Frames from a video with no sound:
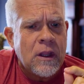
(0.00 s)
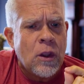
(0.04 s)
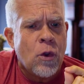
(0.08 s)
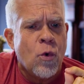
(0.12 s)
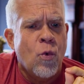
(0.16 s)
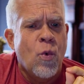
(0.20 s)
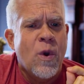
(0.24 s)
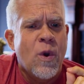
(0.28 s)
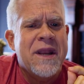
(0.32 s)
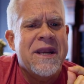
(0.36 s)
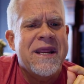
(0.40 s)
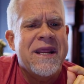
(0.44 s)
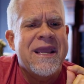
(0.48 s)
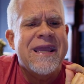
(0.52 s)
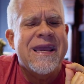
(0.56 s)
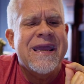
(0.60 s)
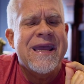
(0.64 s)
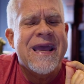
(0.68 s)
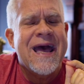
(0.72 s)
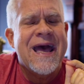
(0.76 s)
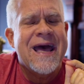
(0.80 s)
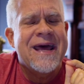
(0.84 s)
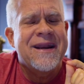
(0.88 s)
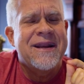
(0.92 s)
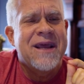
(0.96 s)
when
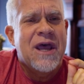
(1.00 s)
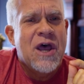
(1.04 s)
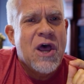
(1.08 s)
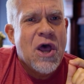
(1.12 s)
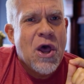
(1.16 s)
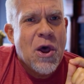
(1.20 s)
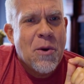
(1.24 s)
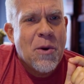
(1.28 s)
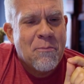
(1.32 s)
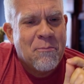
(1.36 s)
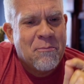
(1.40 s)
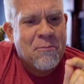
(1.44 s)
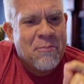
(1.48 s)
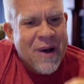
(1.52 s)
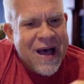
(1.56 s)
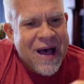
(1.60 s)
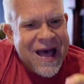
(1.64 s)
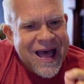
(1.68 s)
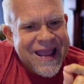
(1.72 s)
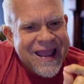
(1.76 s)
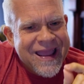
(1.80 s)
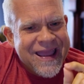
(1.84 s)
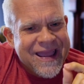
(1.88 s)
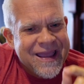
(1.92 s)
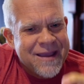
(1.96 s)
he had
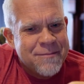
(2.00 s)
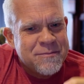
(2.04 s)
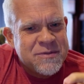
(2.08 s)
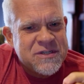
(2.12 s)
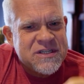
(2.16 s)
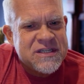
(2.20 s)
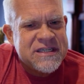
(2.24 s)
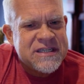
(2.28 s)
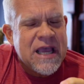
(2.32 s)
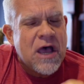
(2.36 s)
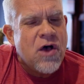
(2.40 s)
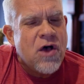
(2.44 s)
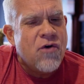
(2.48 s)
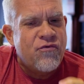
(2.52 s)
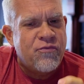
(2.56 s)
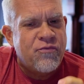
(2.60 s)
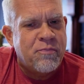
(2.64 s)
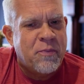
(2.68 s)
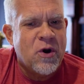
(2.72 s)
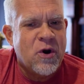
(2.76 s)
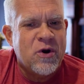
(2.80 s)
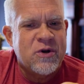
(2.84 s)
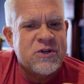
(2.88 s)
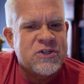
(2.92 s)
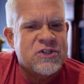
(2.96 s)
by himself
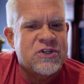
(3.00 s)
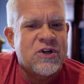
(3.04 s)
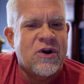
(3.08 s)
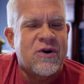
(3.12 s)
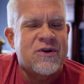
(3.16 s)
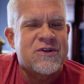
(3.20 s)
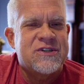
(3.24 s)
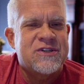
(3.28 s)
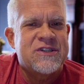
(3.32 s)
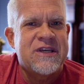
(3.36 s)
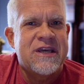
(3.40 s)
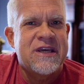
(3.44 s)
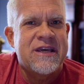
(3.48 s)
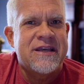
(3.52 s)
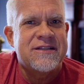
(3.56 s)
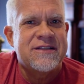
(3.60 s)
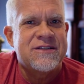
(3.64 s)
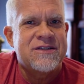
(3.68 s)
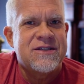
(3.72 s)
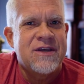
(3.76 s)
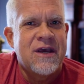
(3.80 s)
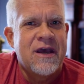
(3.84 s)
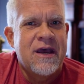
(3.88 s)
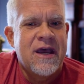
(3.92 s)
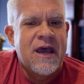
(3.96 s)
purged our
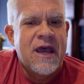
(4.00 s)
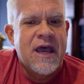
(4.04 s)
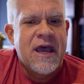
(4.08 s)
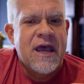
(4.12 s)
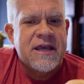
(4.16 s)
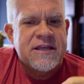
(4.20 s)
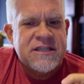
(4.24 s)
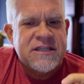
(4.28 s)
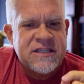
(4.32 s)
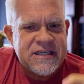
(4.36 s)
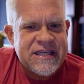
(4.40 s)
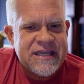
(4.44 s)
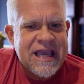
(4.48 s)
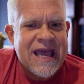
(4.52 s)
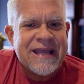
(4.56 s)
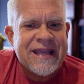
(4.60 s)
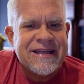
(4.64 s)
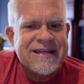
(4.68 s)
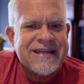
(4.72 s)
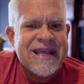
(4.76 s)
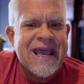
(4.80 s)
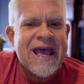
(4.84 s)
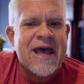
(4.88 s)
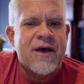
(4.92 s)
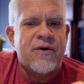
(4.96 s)
sins,
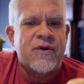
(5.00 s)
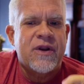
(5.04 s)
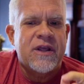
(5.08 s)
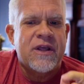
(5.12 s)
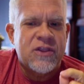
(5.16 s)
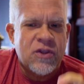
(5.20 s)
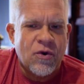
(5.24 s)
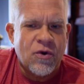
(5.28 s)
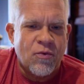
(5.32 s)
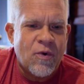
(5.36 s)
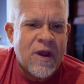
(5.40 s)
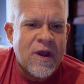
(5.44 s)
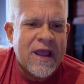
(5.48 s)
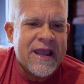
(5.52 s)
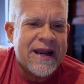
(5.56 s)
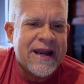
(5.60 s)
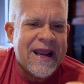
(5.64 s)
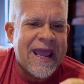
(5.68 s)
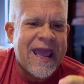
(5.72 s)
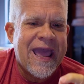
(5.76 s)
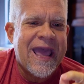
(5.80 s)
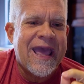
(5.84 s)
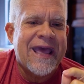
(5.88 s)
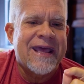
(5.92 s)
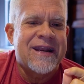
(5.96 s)
sat down at the right
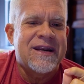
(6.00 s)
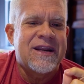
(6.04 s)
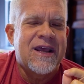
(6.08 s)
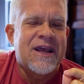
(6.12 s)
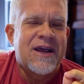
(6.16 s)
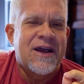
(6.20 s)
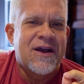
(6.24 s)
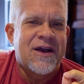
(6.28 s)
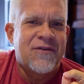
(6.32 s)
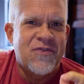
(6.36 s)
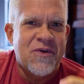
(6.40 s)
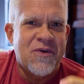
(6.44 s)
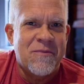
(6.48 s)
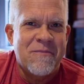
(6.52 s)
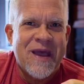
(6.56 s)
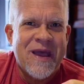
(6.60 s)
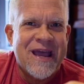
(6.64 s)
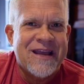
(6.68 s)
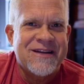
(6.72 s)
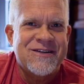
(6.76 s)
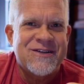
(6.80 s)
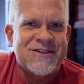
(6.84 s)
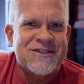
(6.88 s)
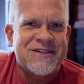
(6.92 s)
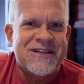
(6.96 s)
hand of the
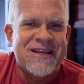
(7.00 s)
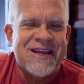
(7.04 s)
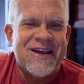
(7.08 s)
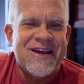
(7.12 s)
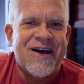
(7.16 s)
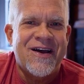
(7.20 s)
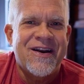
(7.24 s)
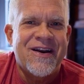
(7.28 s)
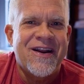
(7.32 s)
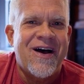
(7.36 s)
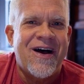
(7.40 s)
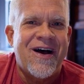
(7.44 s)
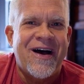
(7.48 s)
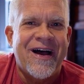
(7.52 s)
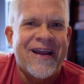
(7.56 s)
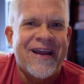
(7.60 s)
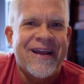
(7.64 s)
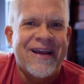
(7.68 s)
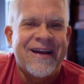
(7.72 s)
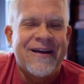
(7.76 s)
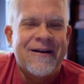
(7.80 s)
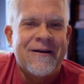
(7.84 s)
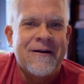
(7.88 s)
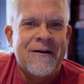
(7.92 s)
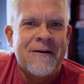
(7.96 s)
majesty on high.
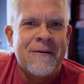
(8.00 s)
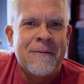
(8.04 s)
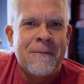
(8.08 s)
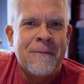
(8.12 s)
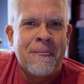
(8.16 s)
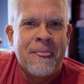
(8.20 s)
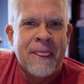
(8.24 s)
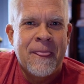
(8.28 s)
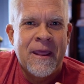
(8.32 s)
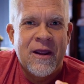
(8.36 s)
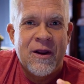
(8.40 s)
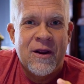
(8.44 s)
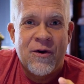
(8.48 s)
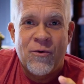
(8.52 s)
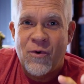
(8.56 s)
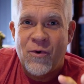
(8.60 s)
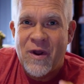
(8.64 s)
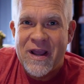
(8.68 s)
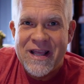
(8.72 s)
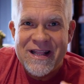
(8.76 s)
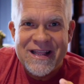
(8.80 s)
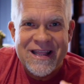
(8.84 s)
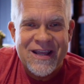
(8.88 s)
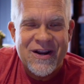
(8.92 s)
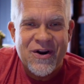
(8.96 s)

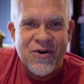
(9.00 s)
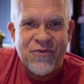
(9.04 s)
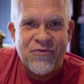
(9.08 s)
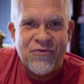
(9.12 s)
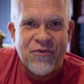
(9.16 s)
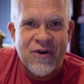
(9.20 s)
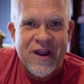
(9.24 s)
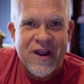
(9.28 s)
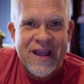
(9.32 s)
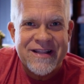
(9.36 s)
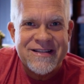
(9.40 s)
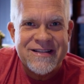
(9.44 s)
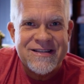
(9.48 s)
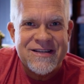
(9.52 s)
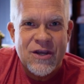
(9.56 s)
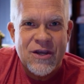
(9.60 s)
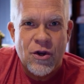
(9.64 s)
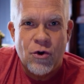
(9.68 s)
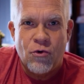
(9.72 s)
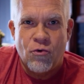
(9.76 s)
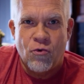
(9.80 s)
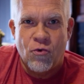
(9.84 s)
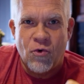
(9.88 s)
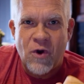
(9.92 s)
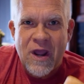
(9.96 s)
Right there, friends,
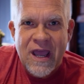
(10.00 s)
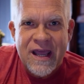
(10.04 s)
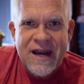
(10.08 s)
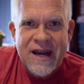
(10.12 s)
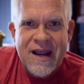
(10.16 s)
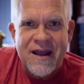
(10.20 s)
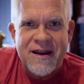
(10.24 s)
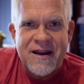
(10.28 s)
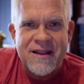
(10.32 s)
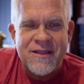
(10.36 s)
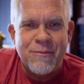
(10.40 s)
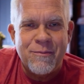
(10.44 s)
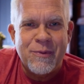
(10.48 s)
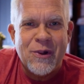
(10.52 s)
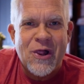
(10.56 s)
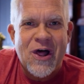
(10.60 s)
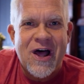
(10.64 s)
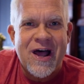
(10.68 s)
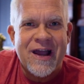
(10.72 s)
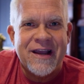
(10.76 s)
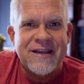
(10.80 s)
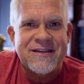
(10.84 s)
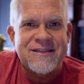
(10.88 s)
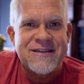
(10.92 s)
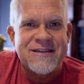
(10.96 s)
right out of the
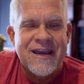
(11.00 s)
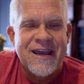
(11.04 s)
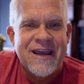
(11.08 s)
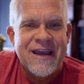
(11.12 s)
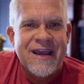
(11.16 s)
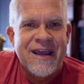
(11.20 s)
blocks.